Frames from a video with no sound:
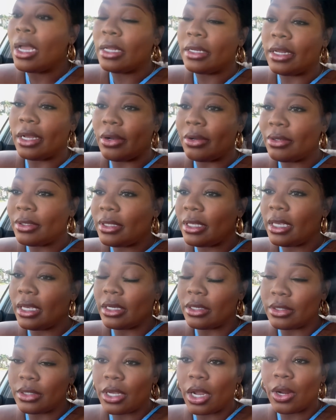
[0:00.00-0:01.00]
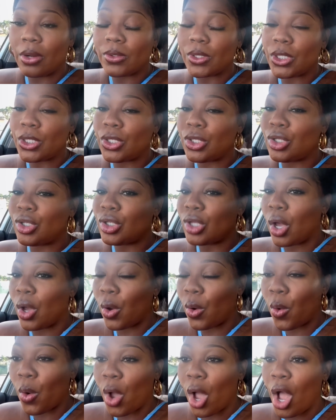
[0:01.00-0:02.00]
those heels hurt
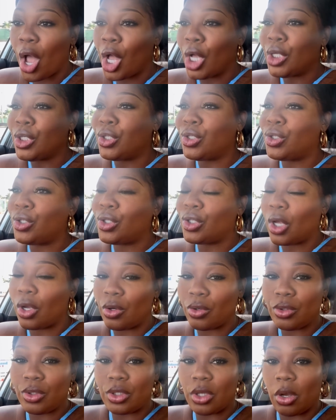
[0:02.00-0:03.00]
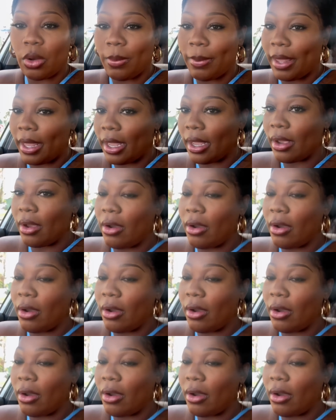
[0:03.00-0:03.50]
so, so, so bad.